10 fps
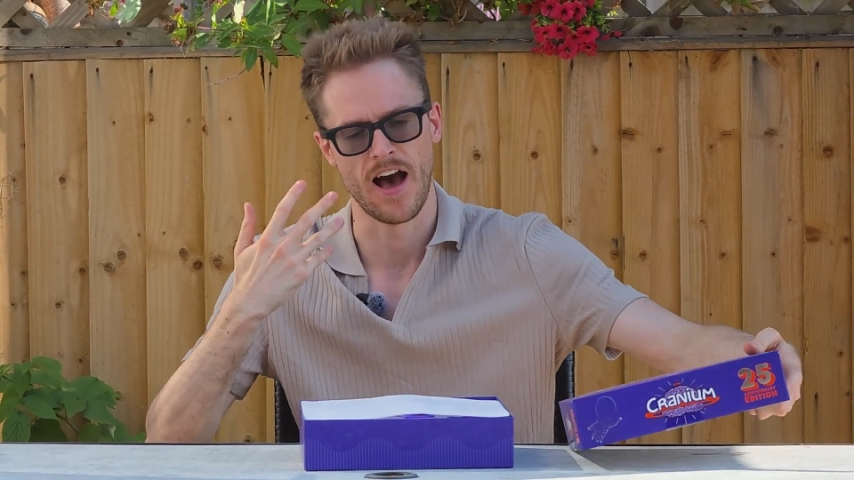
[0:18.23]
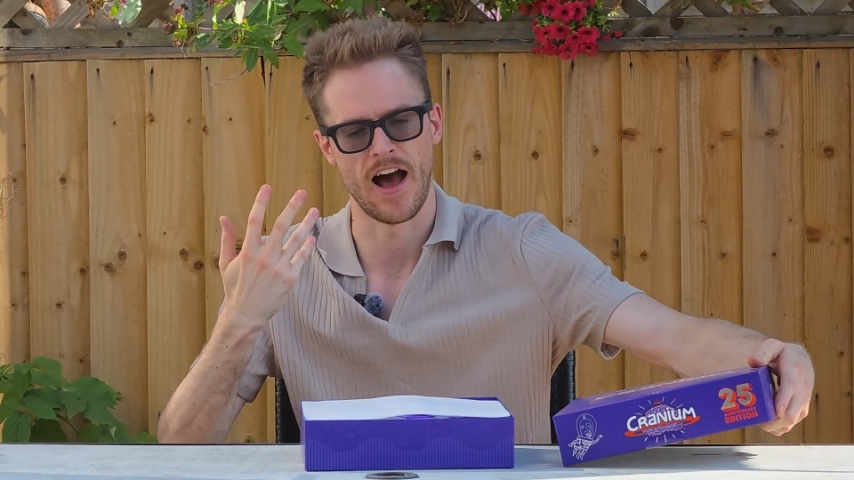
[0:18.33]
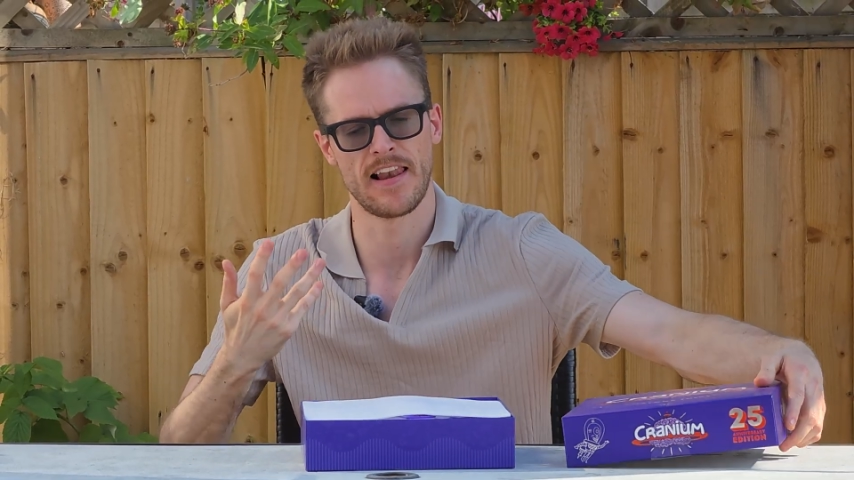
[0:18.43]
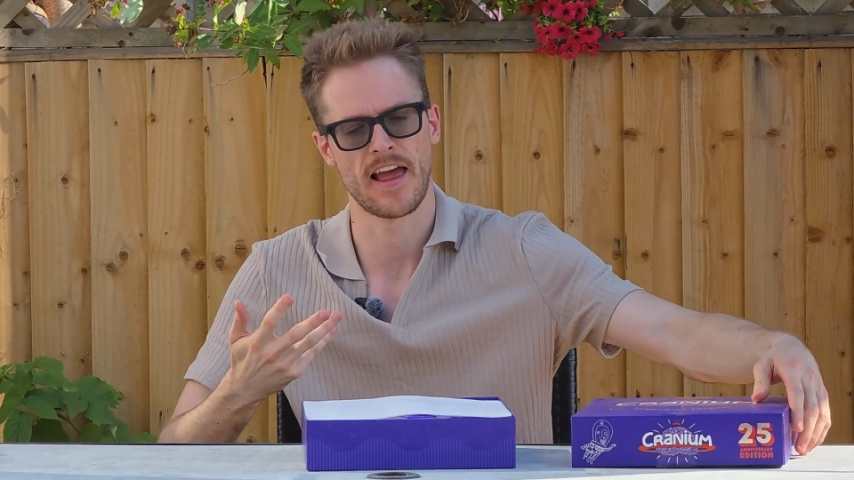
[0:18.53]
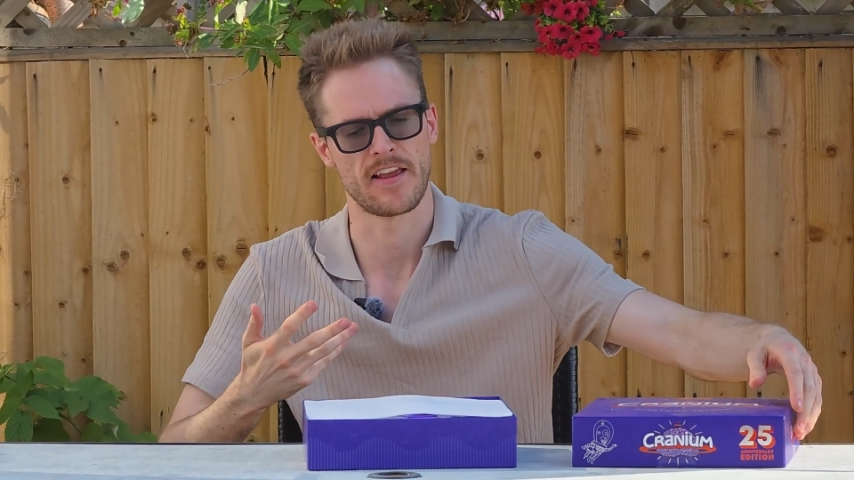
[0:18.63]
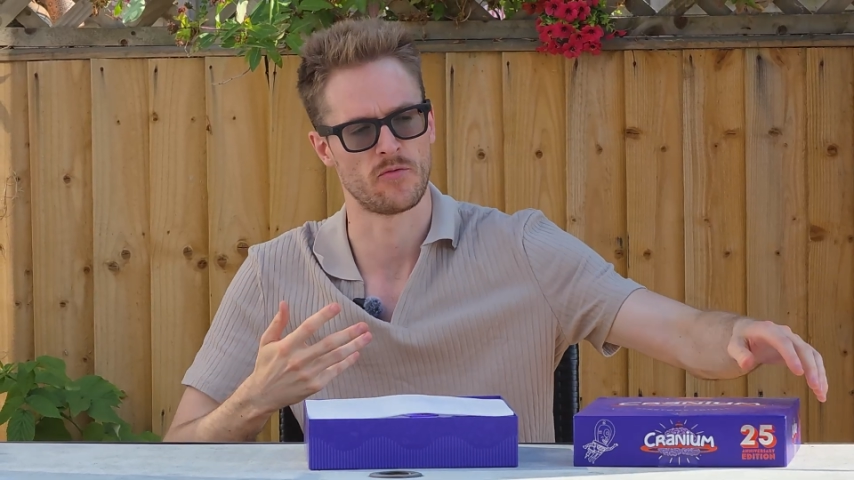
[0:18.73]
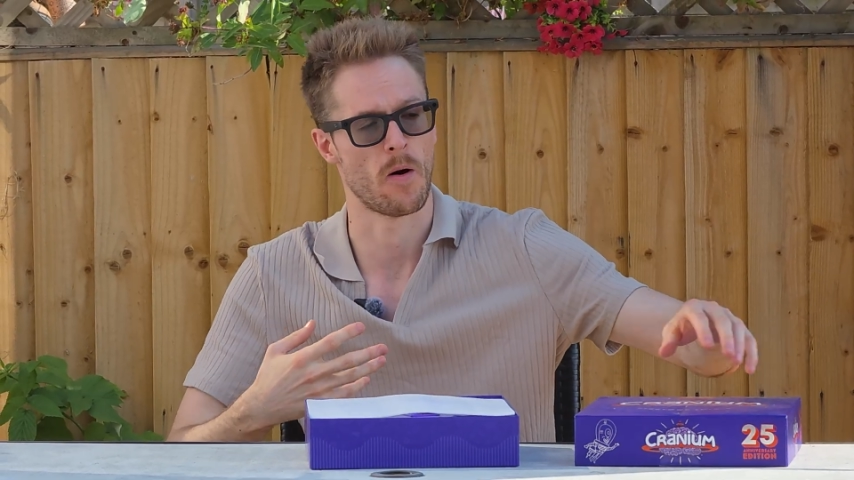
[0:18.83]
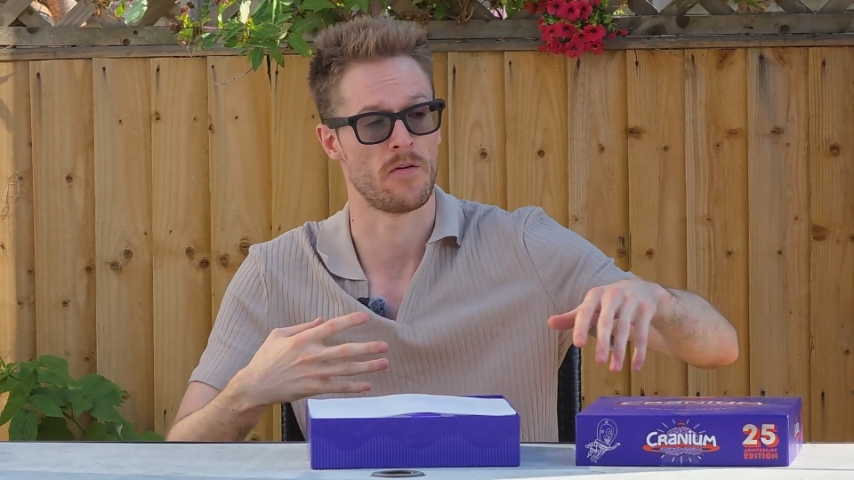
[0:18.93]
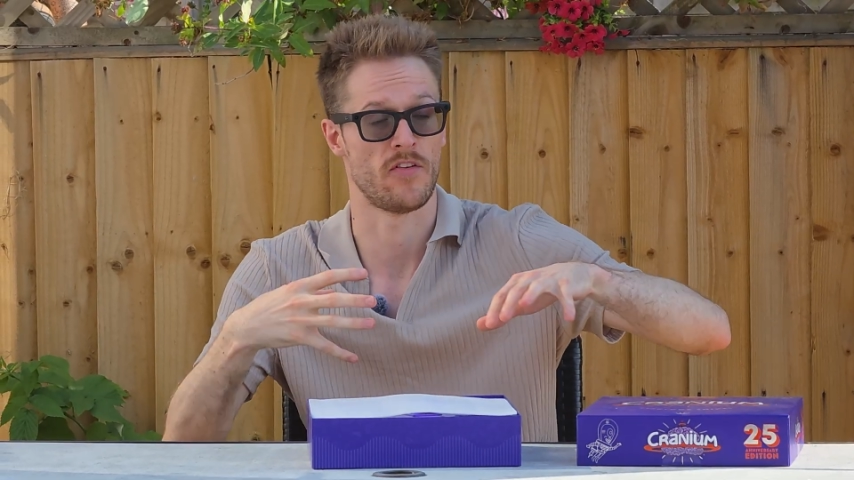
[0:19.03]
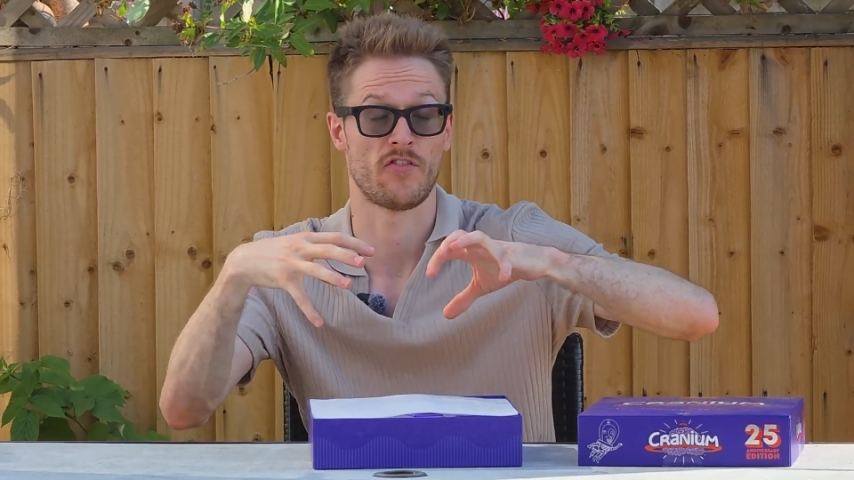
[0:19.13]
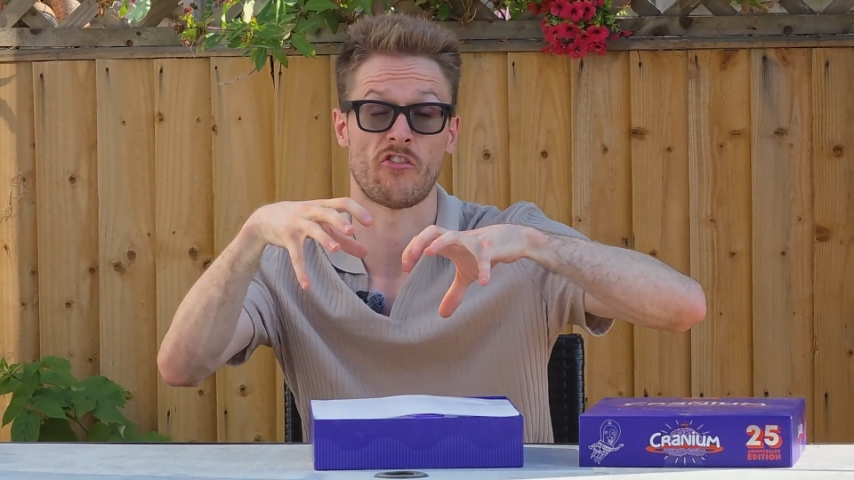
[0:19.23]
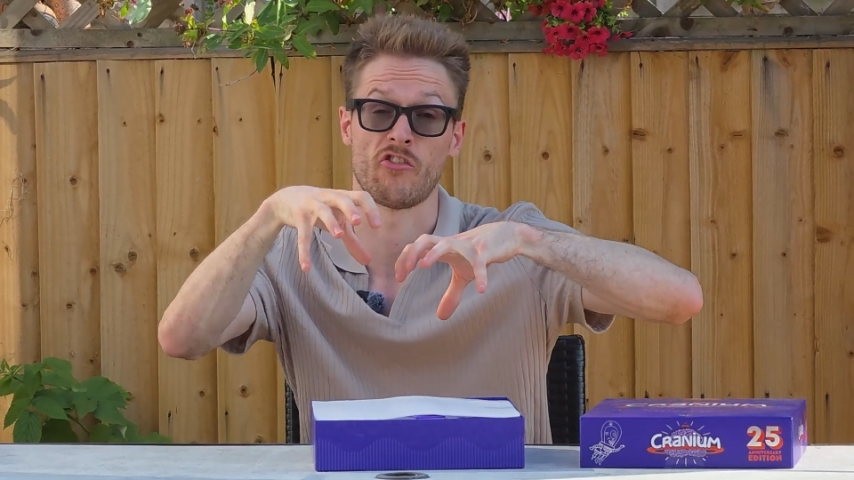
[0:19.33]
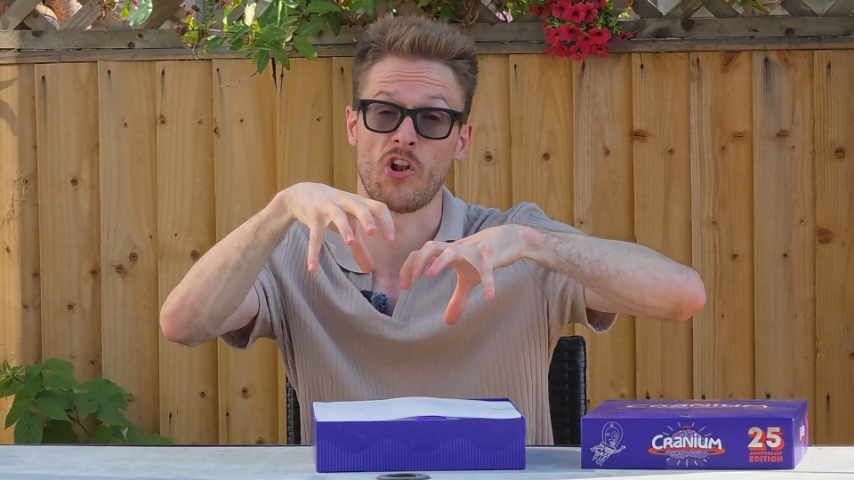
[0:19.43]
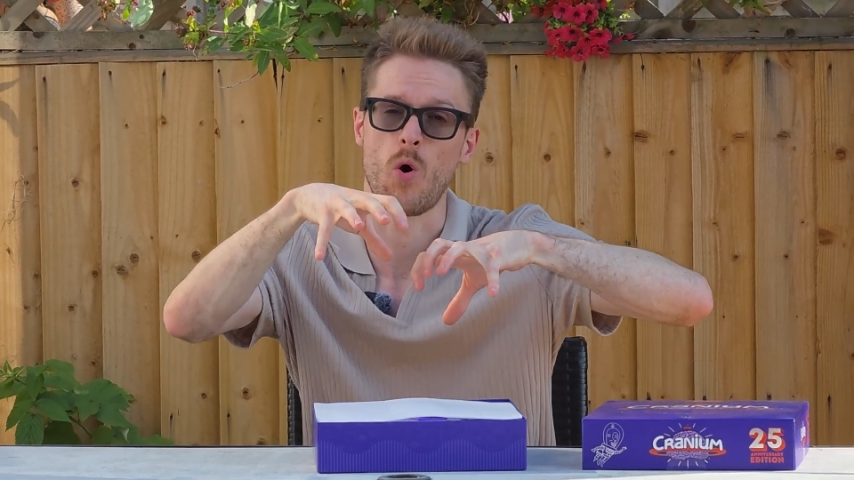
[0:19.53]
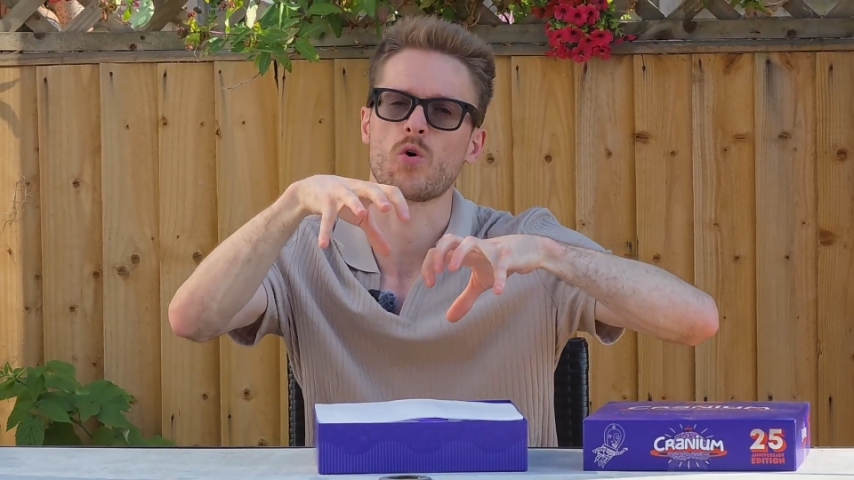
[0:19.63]
I like as well is this is
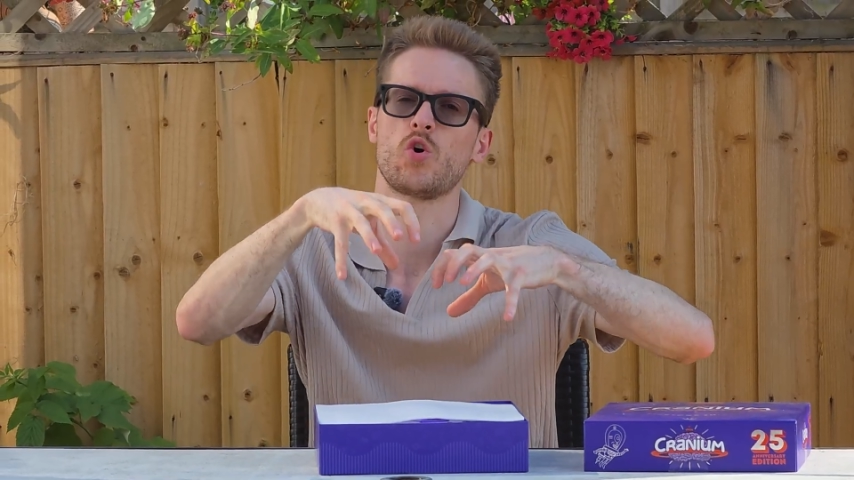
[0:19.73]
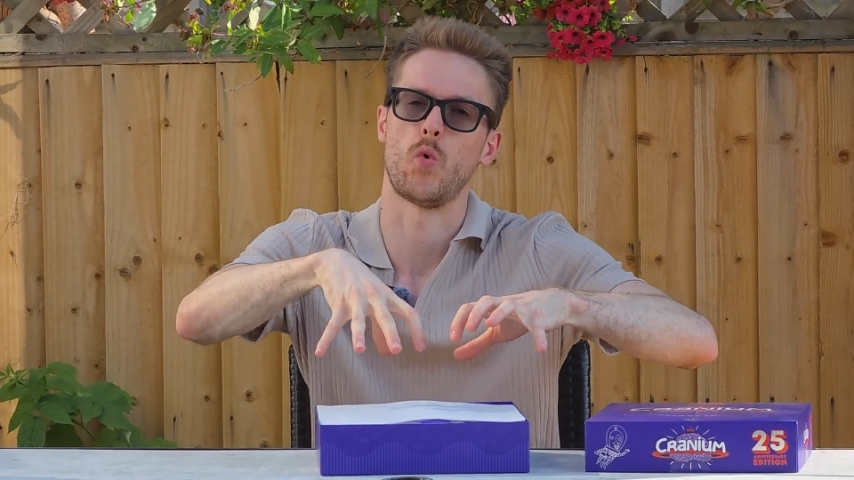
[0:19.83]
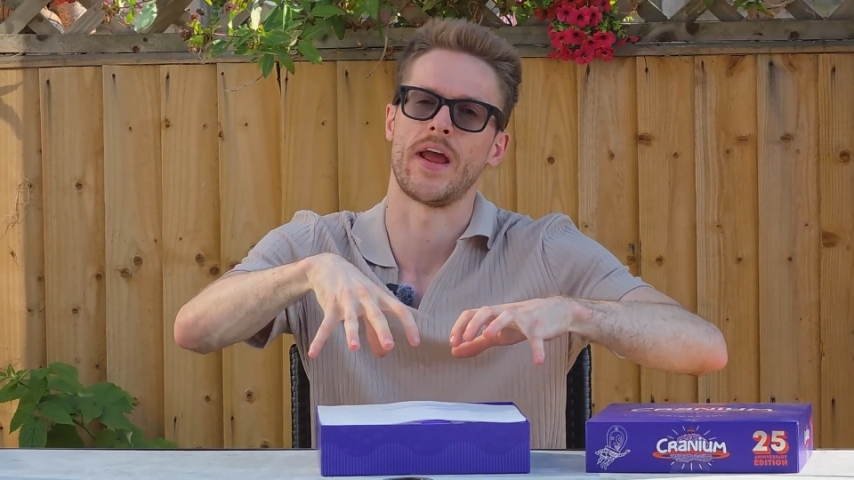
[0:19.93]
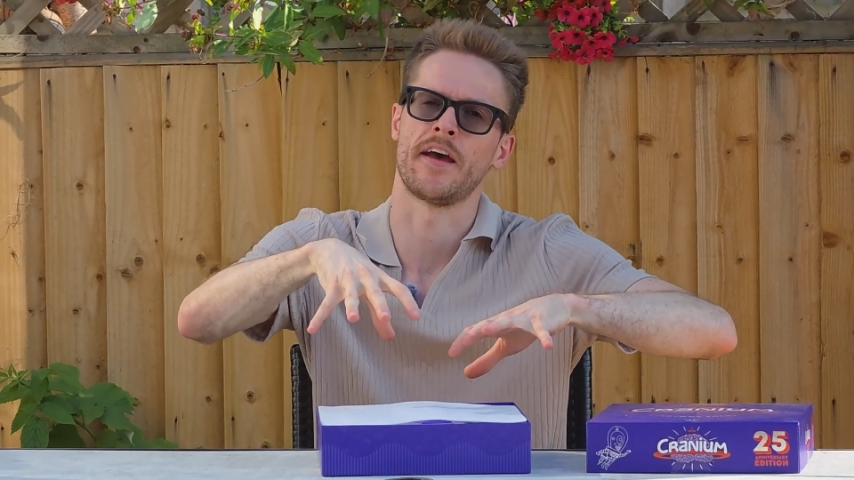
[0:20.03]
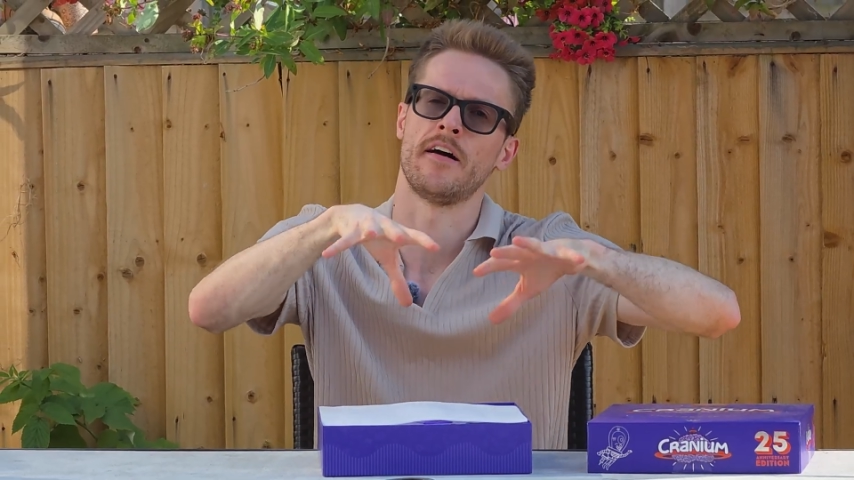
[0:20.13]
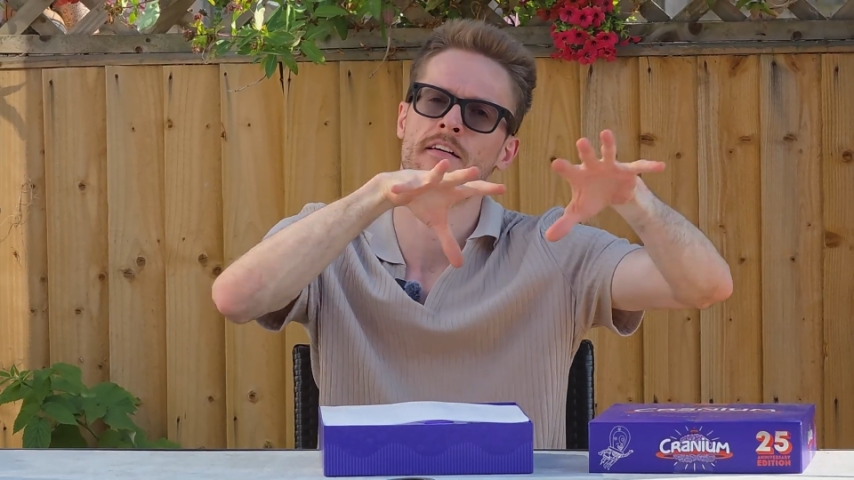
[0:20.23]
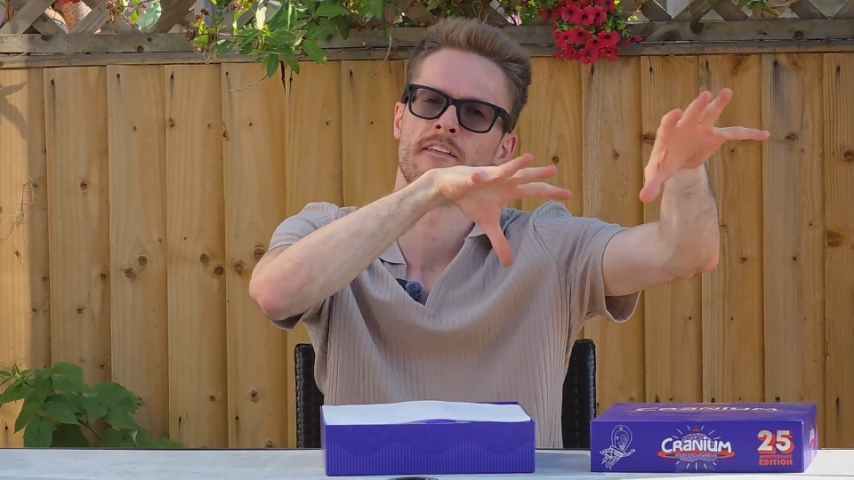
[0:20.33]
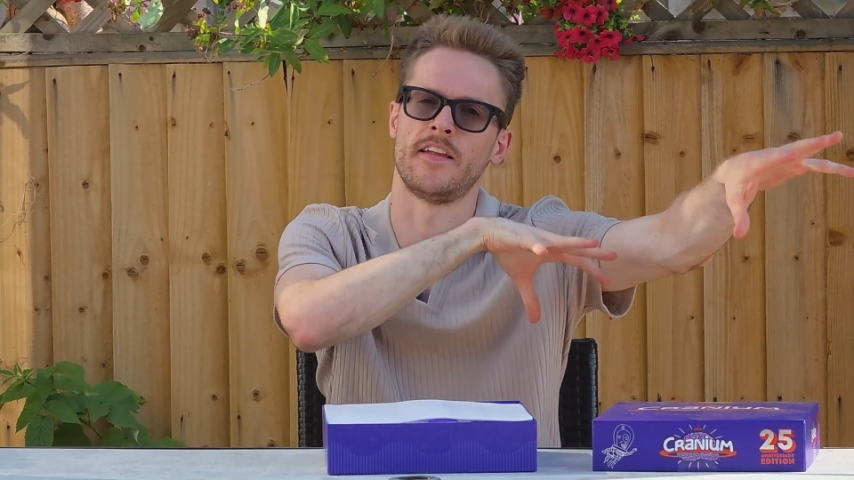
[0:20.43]
a lot quicker